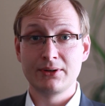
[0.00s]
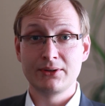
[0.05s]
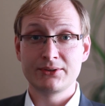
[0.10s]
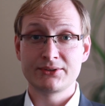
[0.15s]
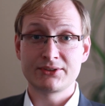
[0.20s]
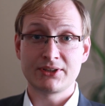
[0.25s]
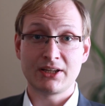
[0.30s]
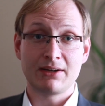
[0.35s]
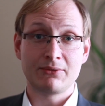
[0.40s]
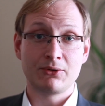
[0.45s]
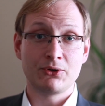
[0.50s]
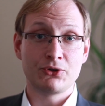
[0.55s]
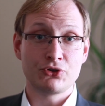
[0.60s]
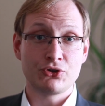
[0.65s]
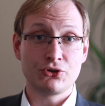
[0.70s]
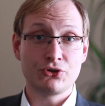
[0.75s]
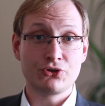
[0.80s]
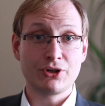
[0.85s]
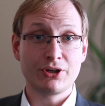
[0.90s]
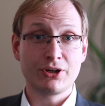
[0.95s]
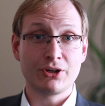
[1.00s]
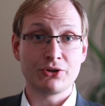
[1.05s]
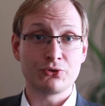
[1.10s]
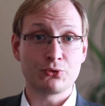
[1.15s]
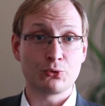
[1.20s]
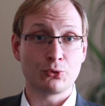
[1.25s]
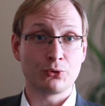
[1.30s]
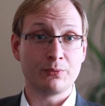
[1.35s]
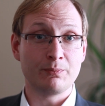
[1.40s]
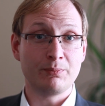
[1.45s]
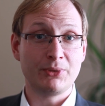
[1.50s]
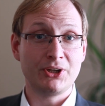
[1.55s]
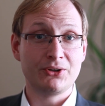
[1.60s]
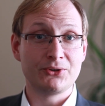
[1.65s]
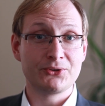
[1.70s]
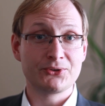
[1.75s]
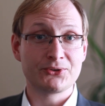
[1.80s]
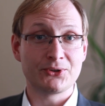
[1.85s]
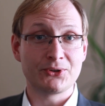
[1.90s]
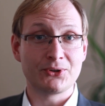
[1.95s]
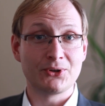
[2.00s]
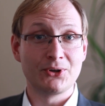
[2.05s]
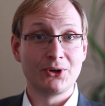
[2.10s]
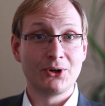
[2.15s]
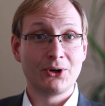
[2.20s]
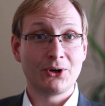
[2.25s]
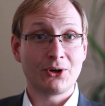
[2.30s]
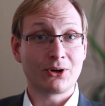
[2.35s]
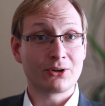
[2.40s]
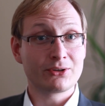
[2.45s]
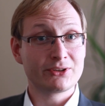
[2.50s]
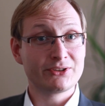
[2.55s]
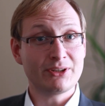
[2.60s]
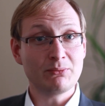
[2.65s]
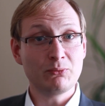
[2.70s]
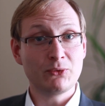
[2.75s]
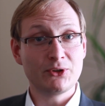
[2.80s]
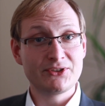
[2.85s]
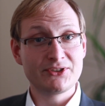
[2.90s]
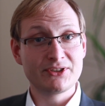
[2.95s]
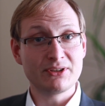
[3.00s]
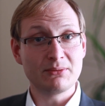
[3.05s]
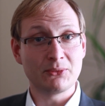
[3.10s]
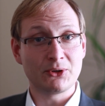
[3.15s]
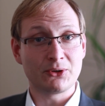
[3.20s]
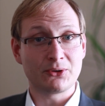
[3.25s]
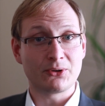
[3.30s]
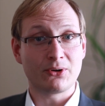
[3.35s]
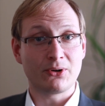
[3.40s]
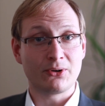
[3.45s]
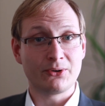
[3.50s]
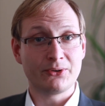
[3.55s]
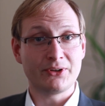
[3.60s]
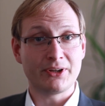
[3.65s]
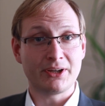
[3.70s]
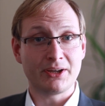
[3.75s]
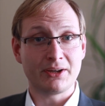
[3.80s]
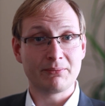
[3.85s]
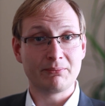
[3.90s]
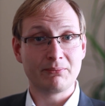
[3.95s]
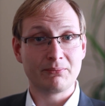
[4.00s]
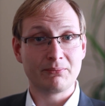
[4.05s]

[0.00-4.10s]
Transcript: Slavoj Žižek and Jordan Peterson are somewhat similar, aren't they?